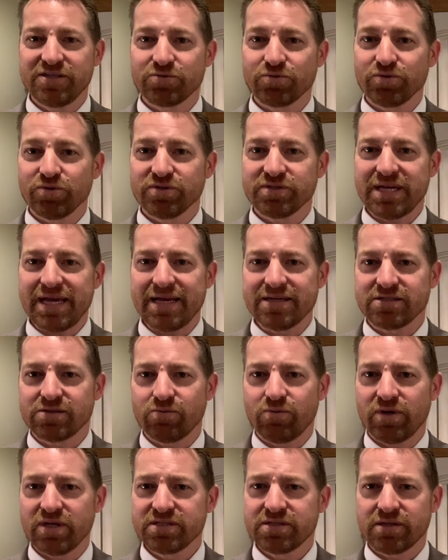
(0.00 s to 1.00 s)
rules as the
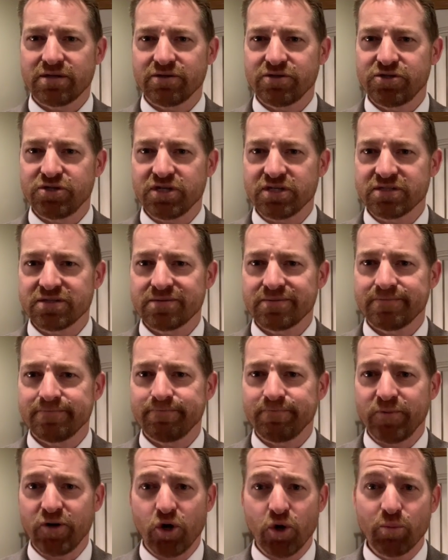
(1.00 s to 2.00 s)
ones that are just
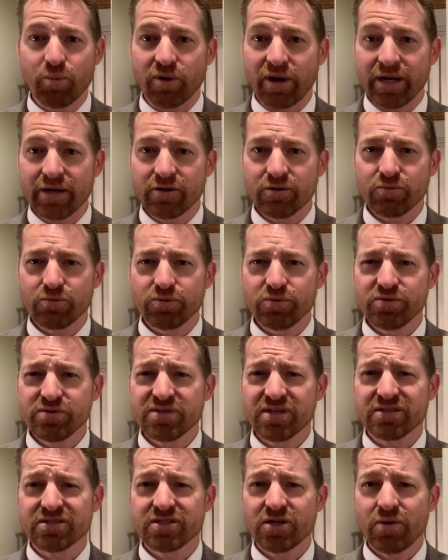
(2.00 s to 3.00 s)
no-brainer rules.
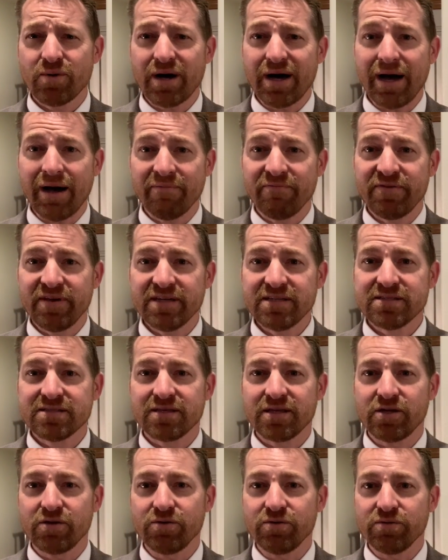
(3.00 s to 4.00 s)
They're so obvious
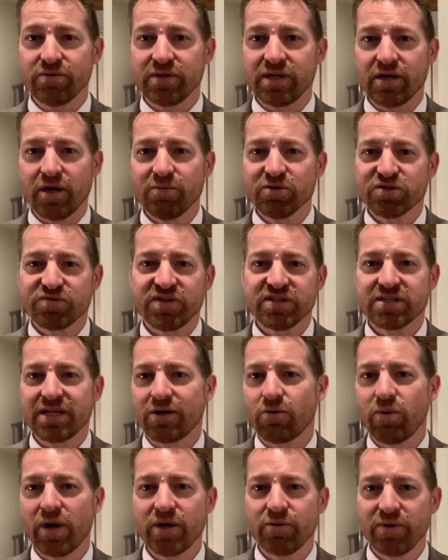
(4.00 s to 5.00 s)
that it almost feels
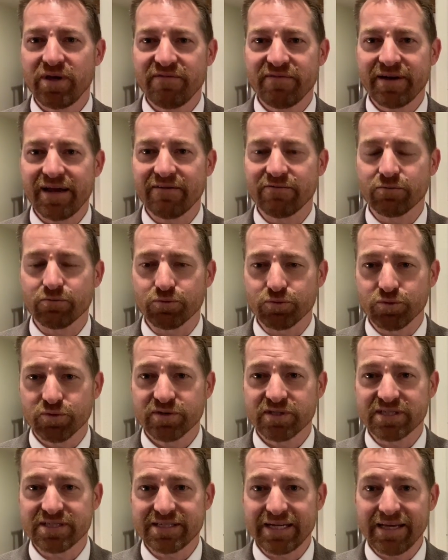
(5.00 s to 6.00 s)
like, why do we even have a rule
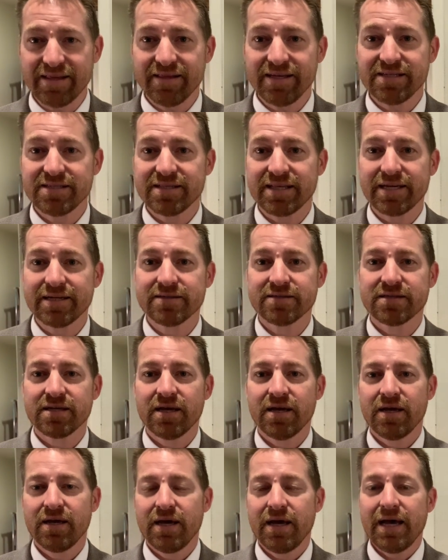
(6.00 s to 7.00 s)
to state these things?
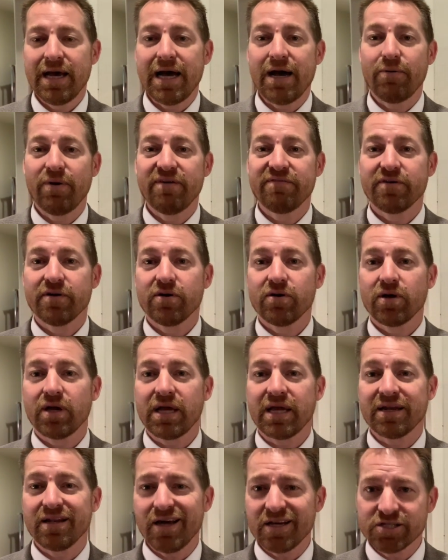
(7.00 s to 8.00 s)
However,
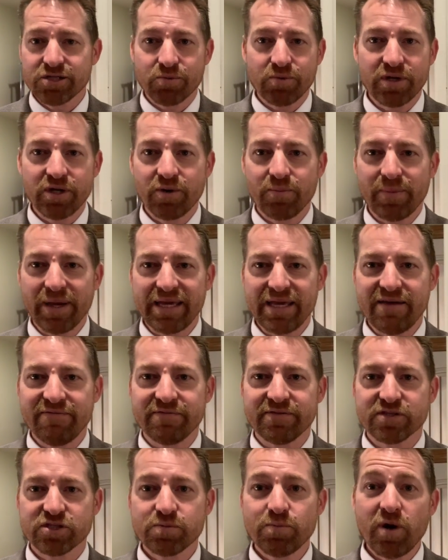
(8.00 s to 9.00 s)
in logic, we don't make even
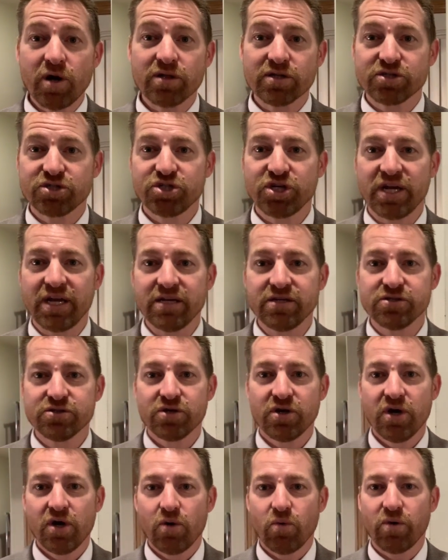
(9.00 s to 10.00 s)
the smallest change
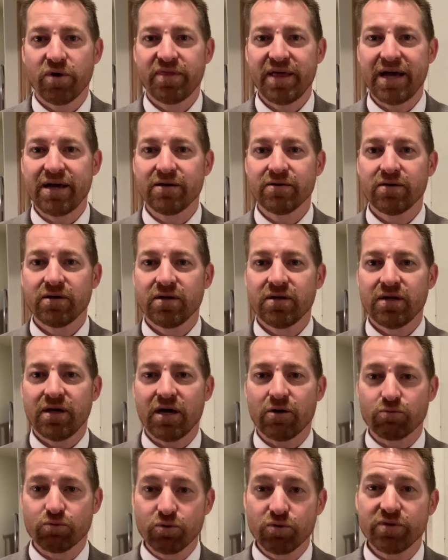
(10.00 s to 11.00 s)
without
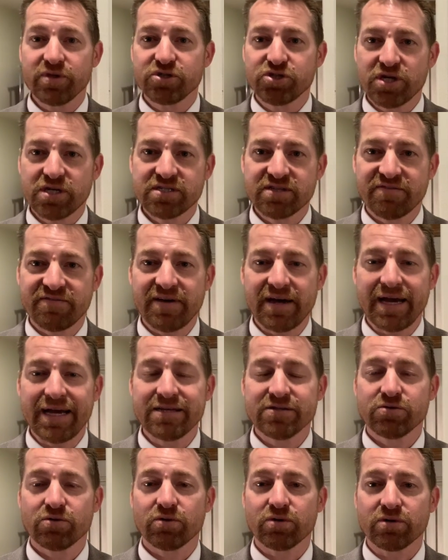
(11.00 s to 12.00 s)
a rule that
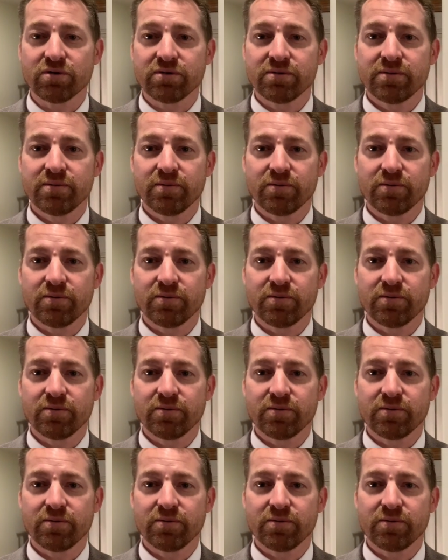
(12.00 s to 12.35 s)
justifies or